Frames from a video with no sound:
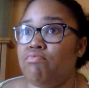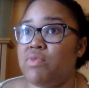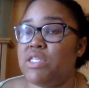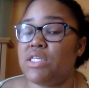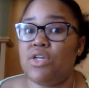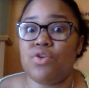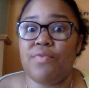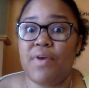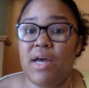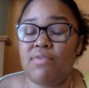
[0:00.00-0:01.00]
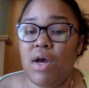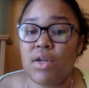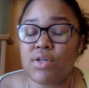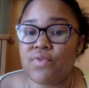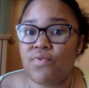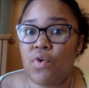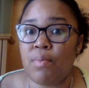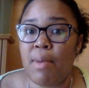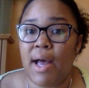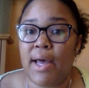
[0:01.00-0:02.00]
$605 for
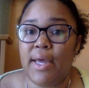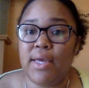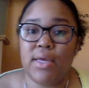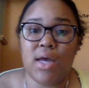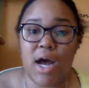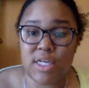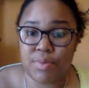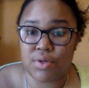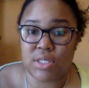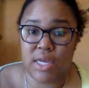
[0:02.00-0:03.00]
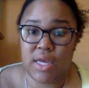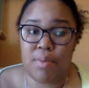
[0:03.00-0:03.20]
my hospital stay,